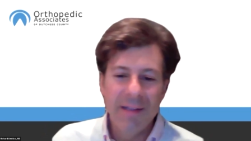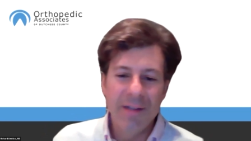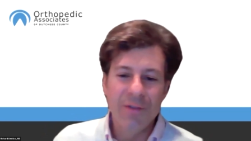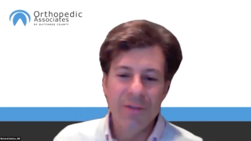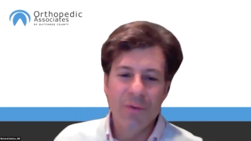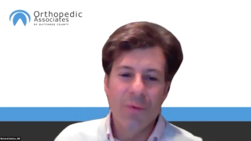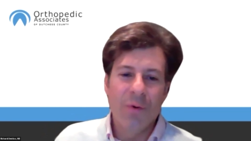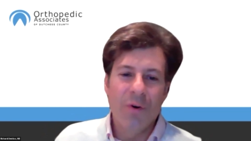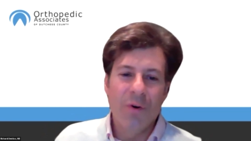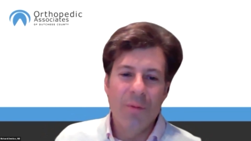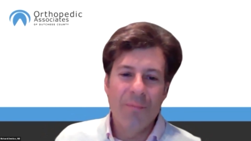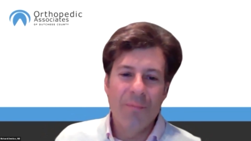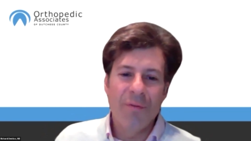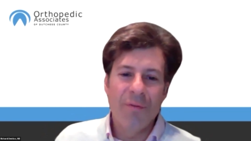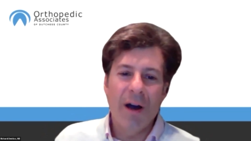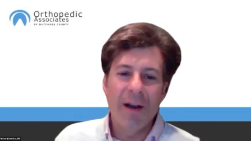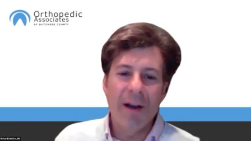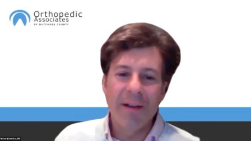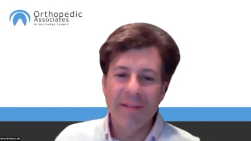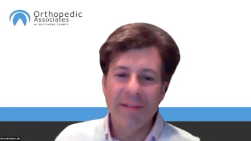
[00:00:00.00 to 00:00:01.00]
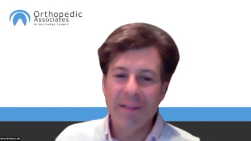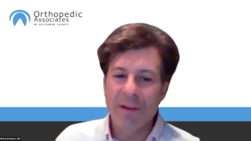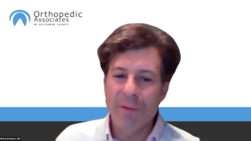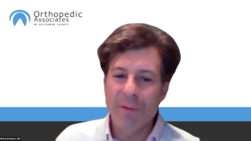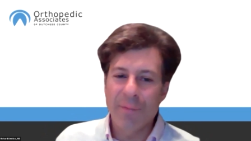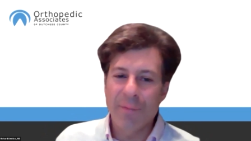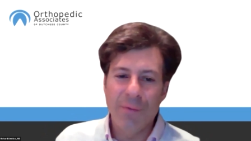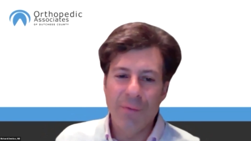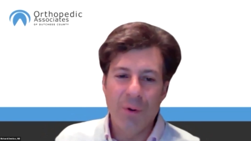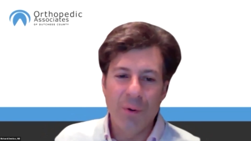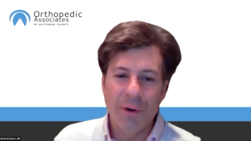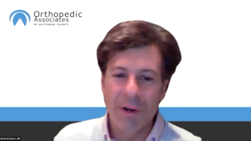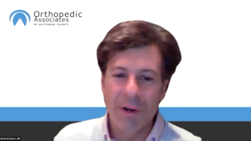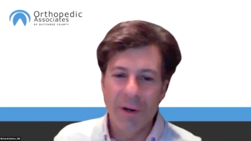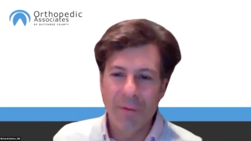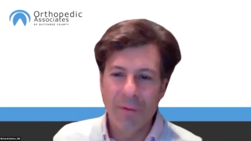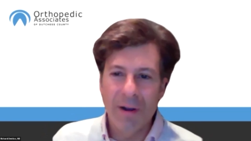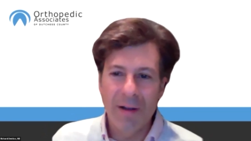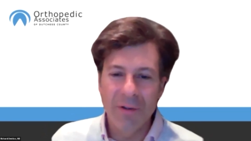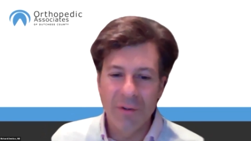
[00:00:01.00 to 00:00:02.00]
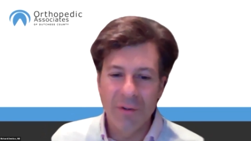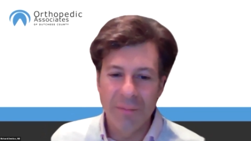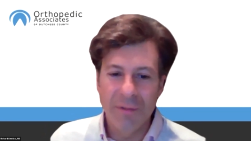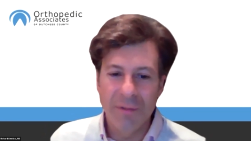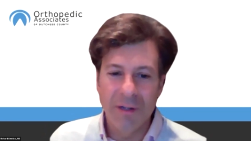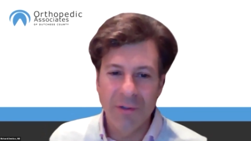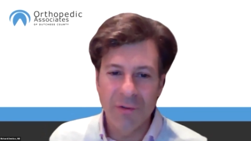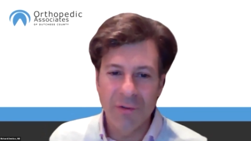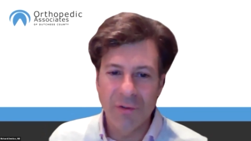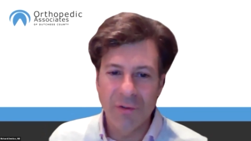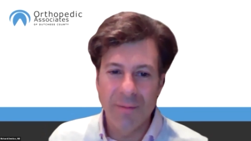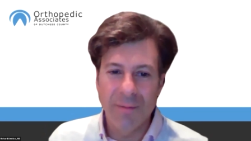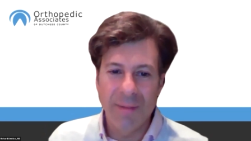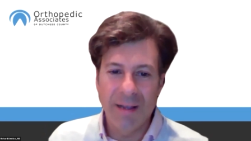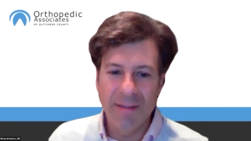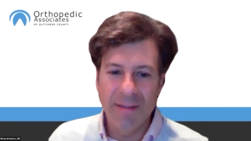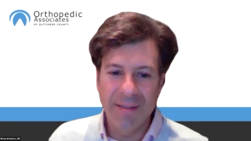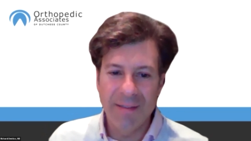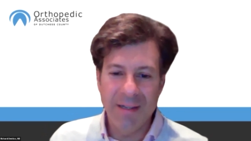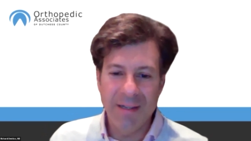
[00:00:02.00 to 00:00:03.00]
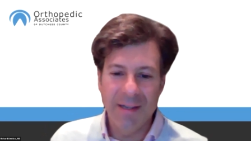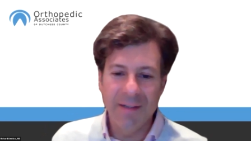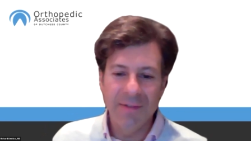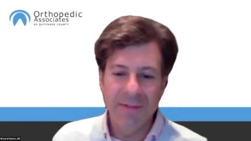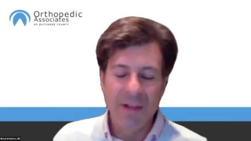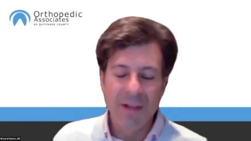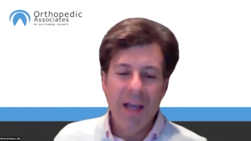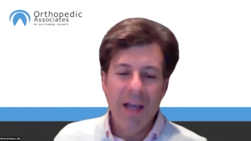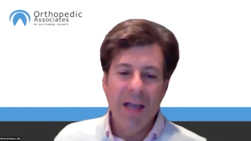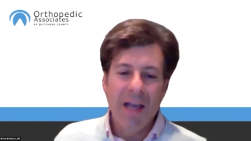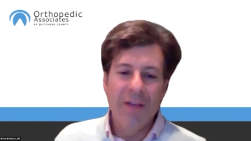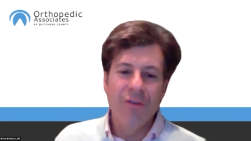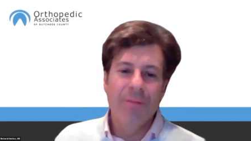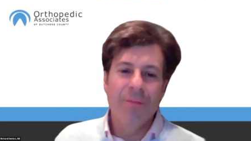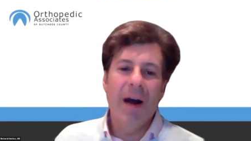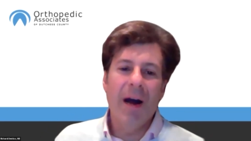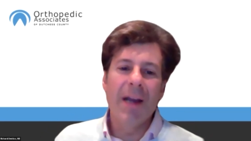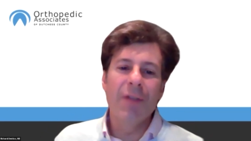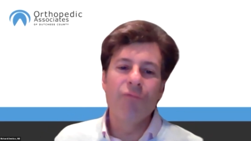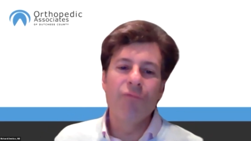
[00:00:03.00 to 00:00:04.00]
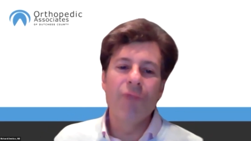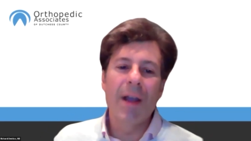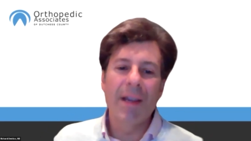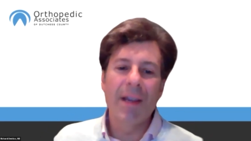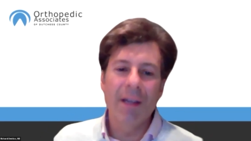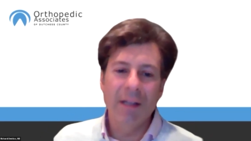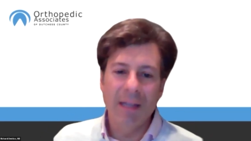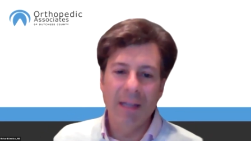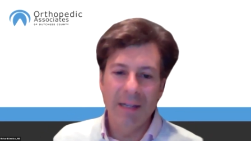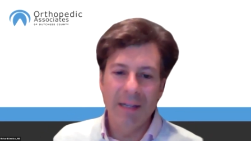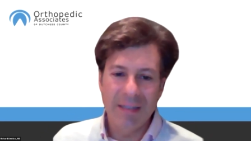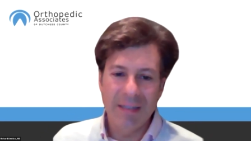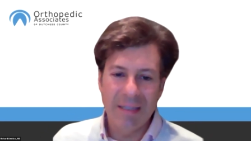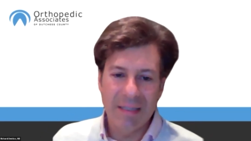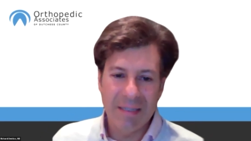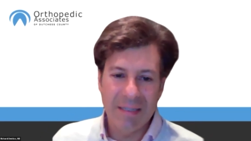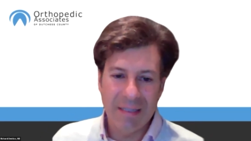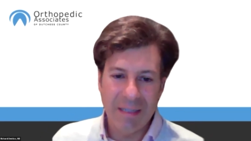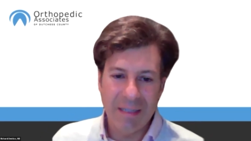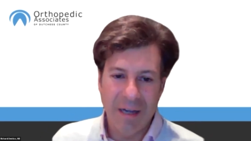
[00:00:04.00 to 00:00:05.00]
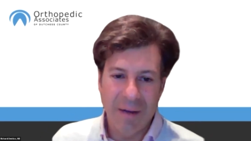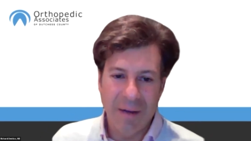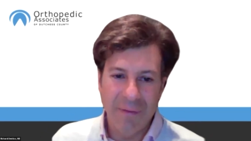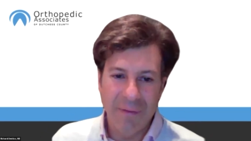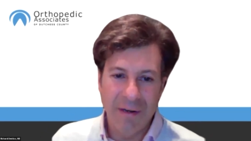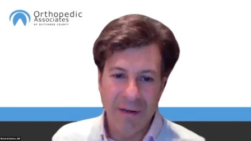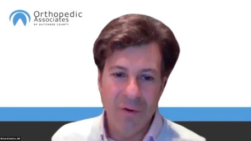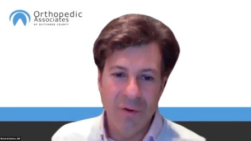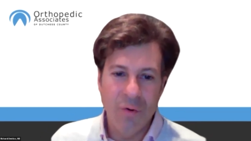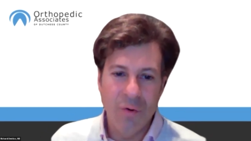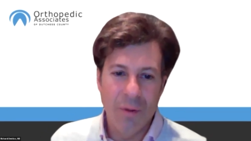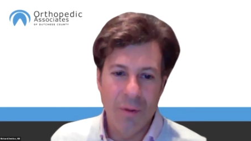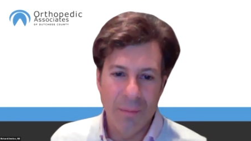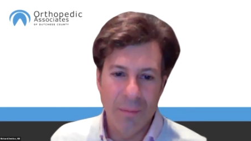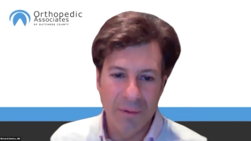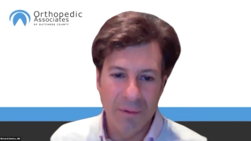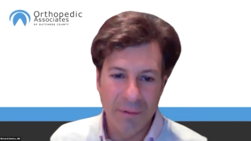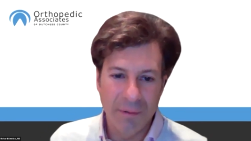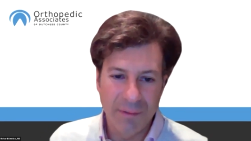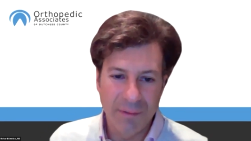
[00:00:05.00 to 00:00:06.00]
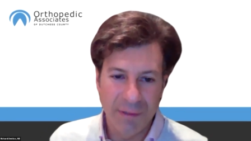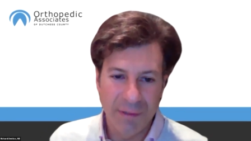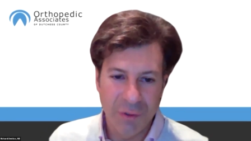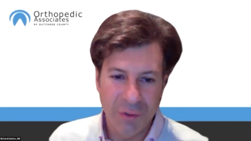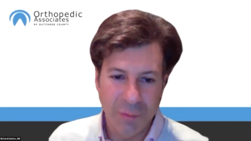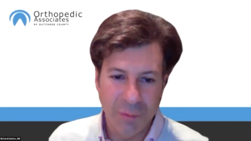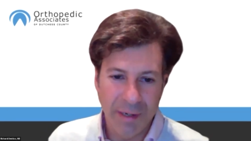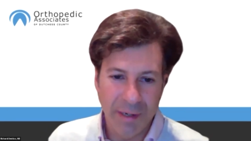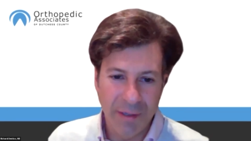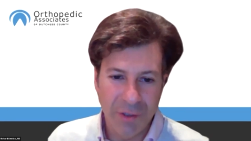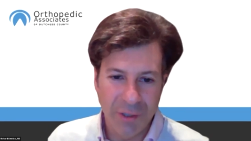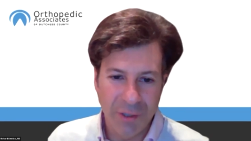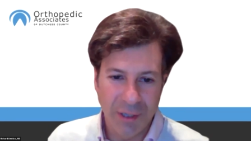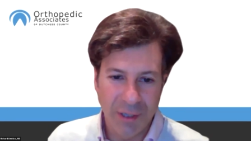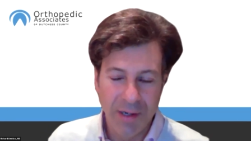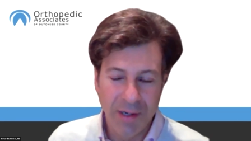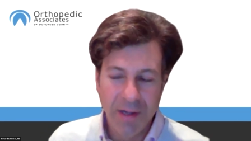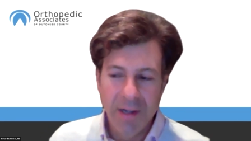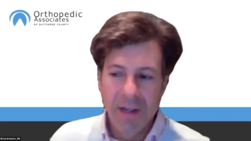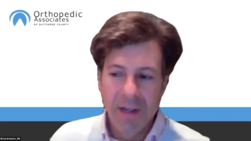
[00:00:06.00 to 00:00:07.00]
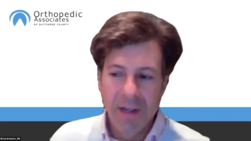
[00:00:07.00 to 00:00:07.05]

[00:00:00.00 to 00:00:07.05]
These are all products that are floating around your bloodstream as it is, and your body regulates this stuff in a normal situation.